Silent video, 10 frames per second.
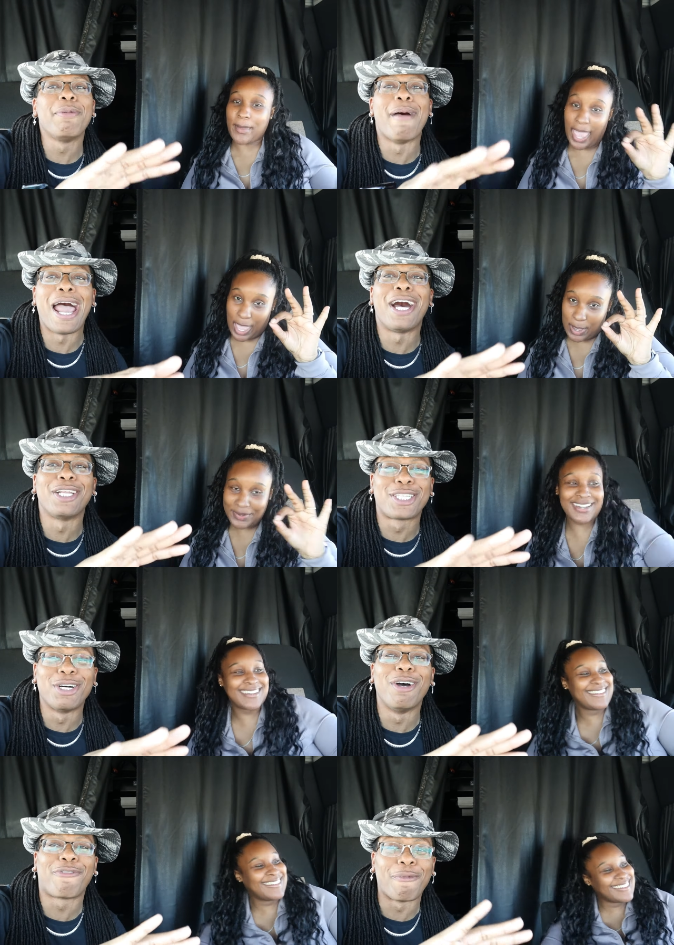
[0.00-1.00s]
Speaker 1: way. be bound to
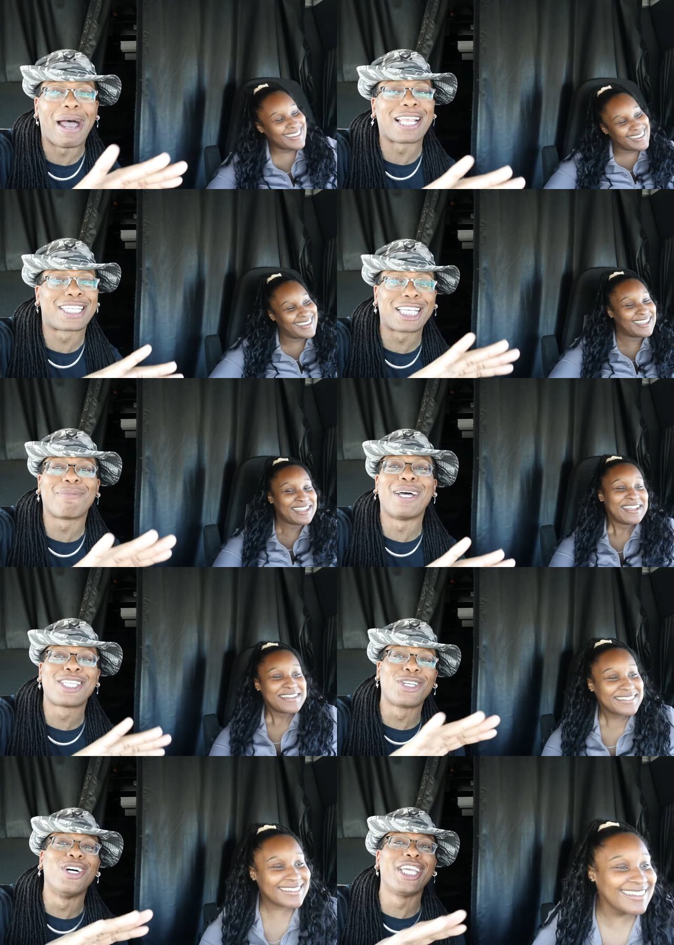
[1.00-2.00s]
it for about six
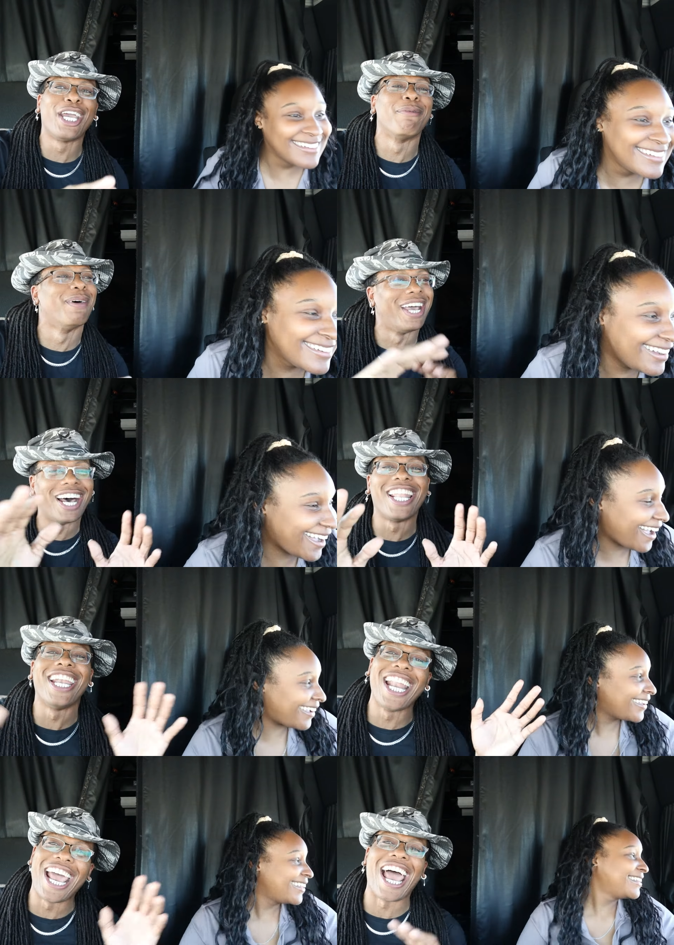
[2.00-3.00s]
months to a year. But other
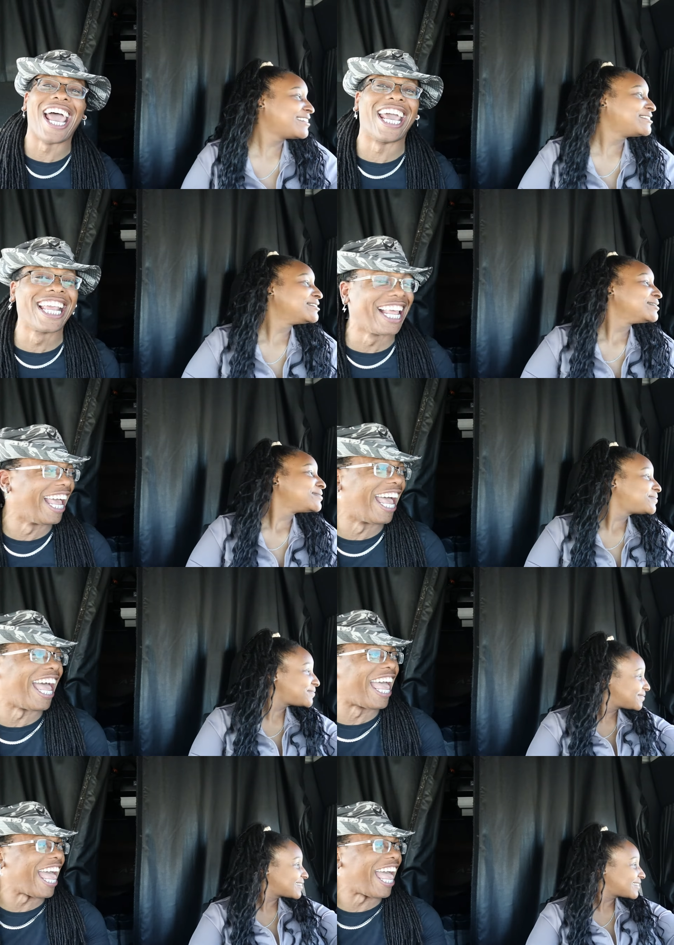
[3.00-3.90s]
than that, hey.